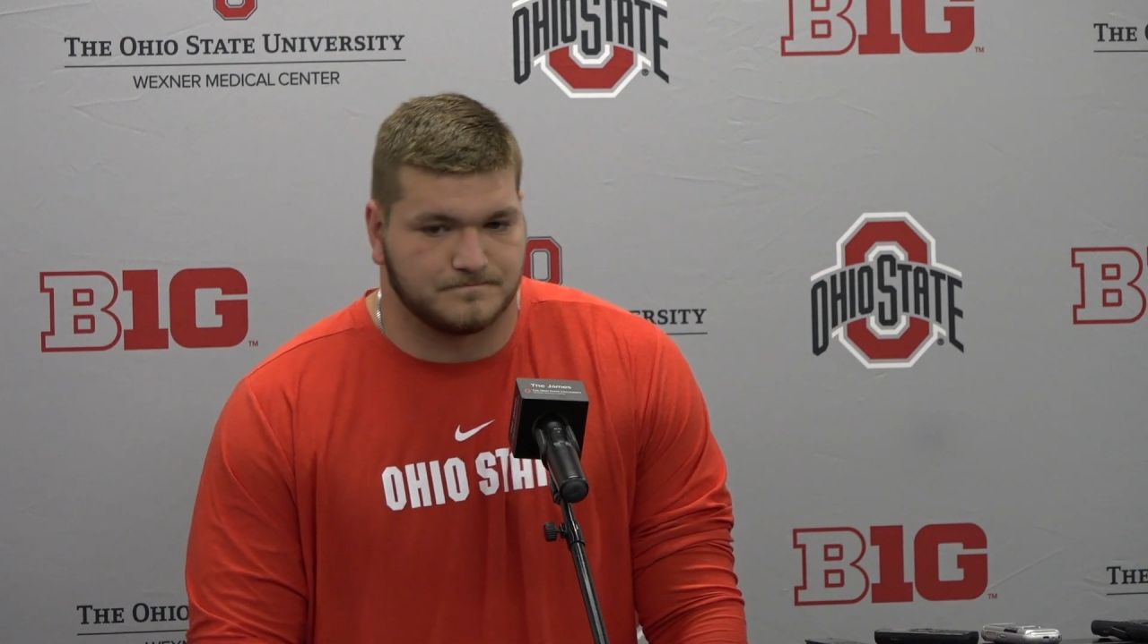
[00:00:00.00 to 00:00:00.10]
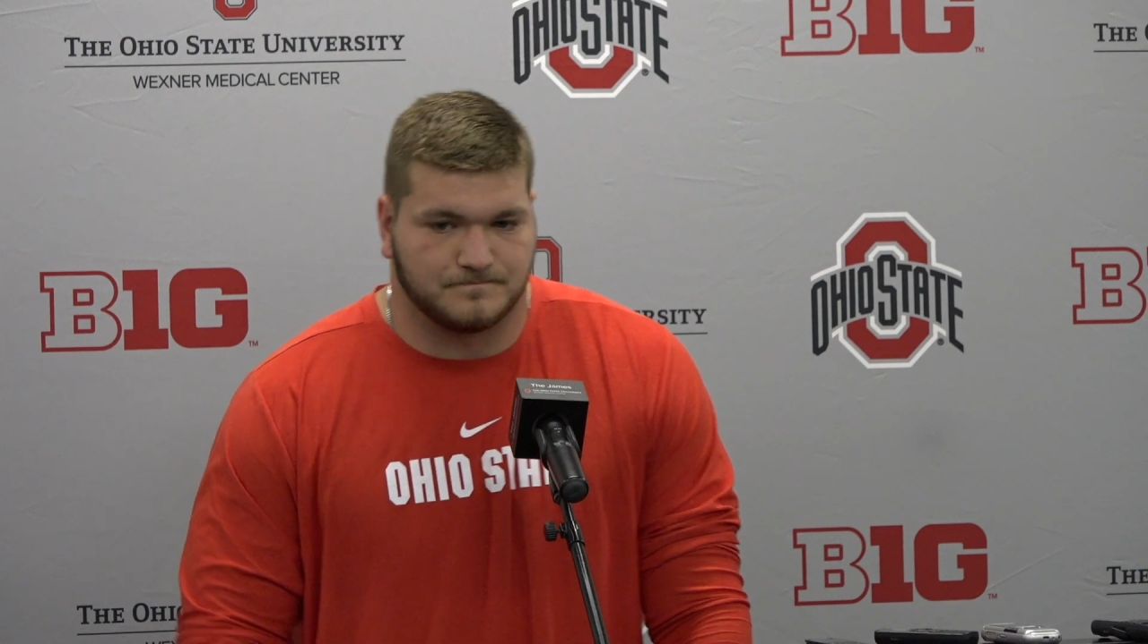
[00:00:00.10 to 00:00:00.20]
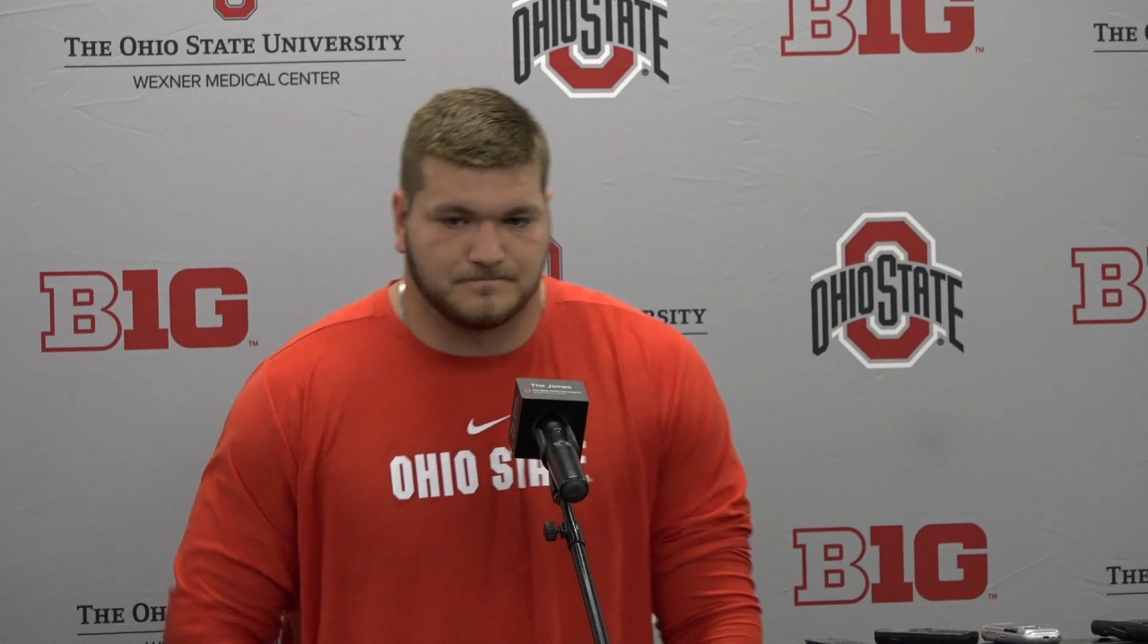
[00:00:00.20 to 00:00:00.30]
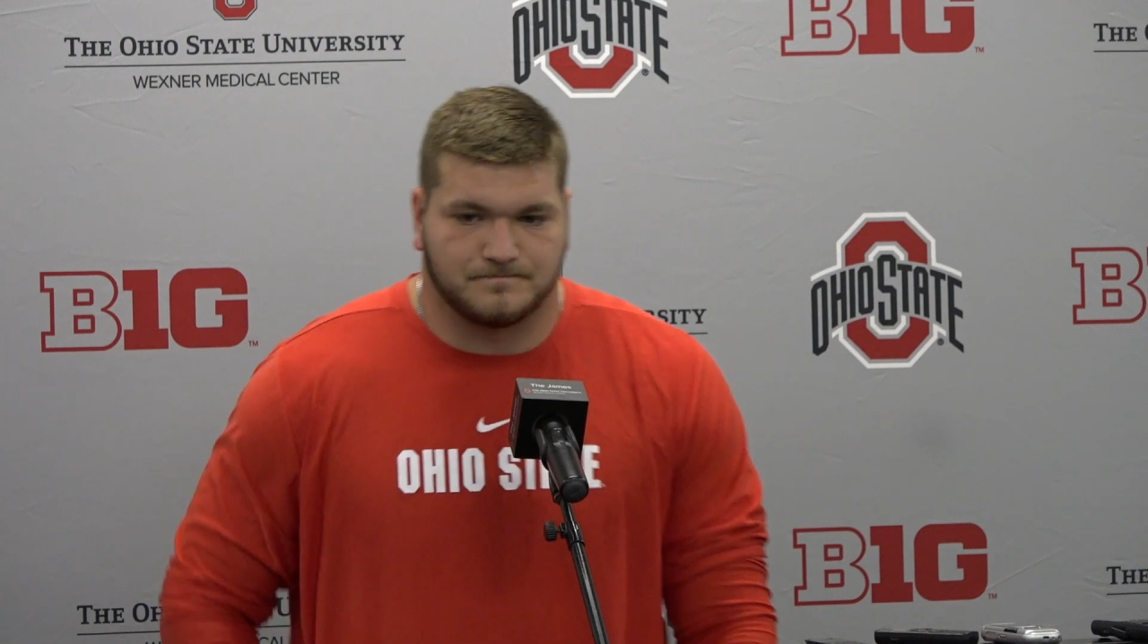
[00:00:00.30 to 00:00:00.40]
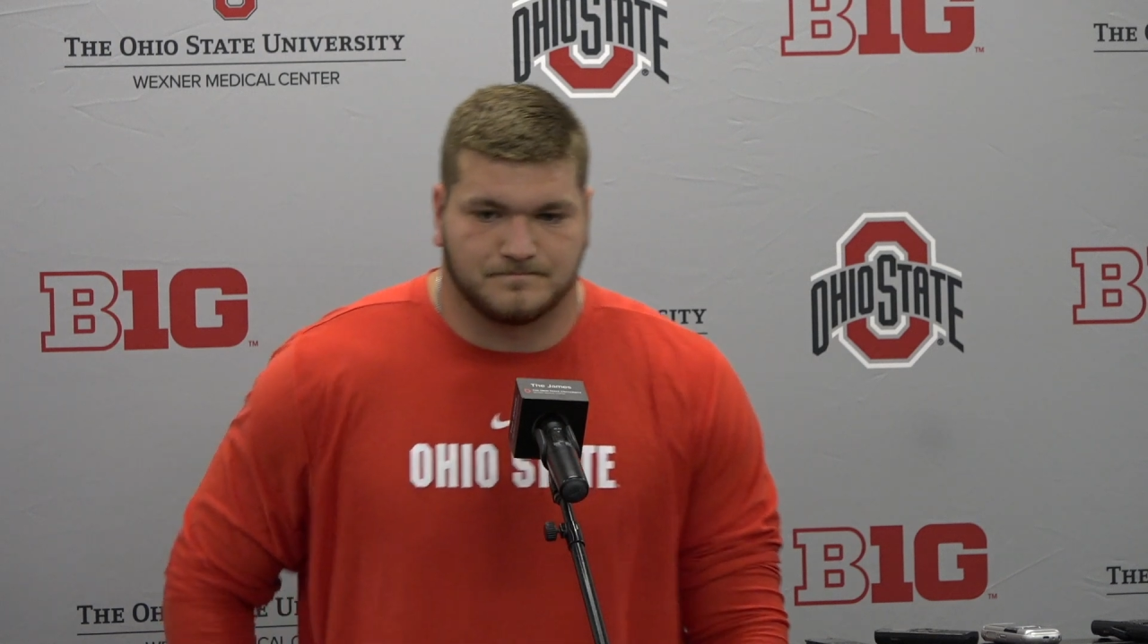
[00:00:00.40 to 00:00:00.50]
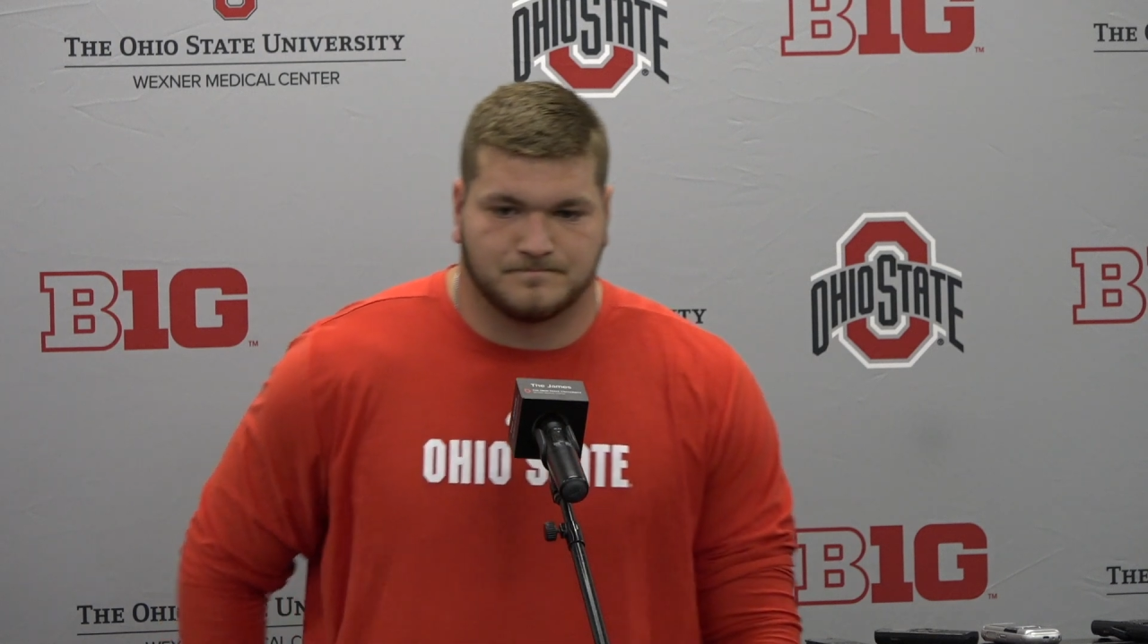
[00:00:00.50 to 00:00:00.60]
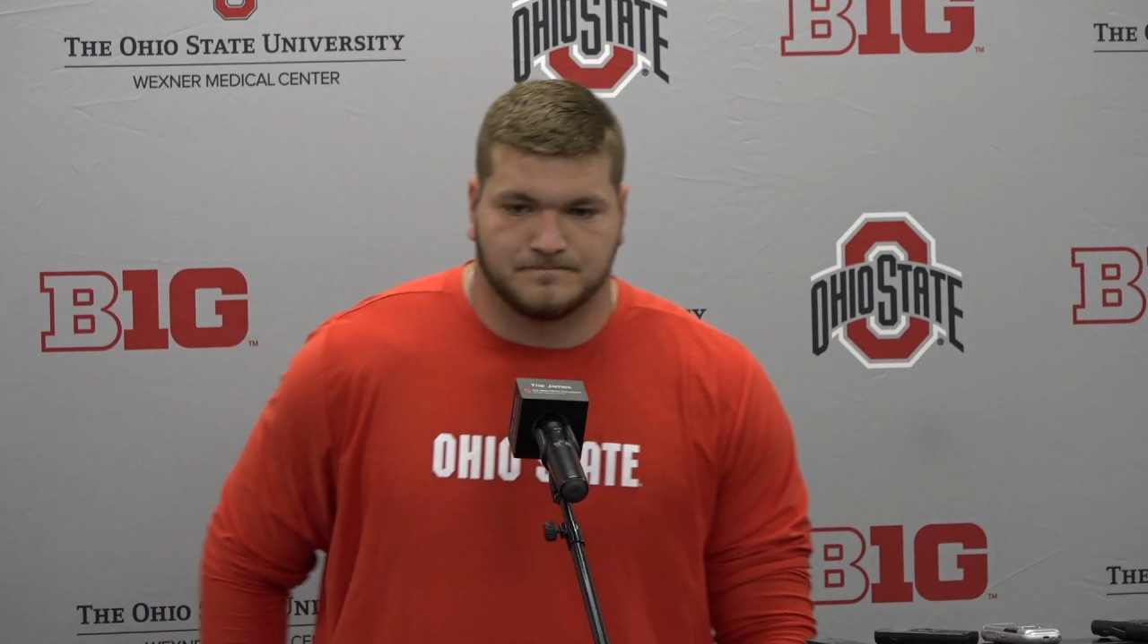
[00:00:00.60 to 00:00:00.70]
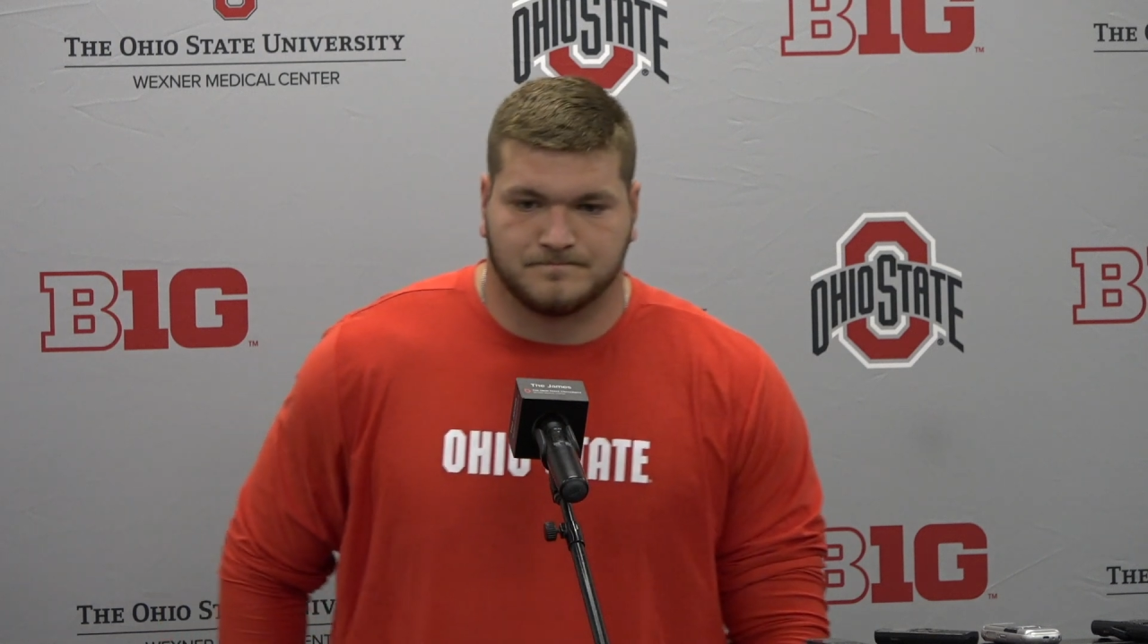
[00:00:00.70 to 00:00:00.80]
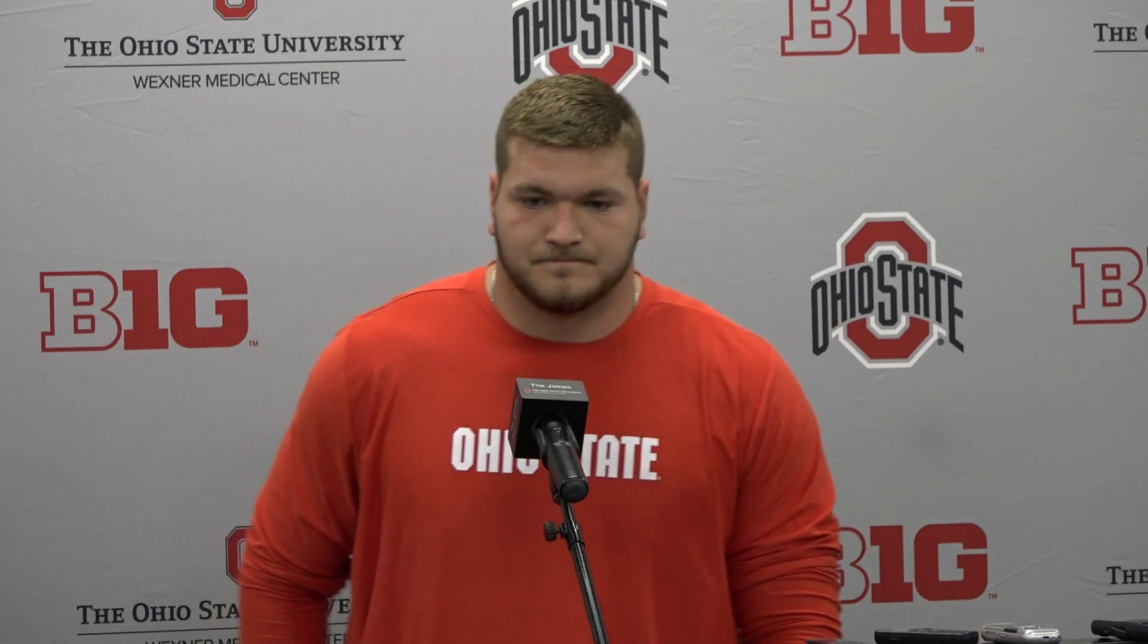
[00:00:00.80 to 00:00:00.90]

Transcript: Coach Day was saying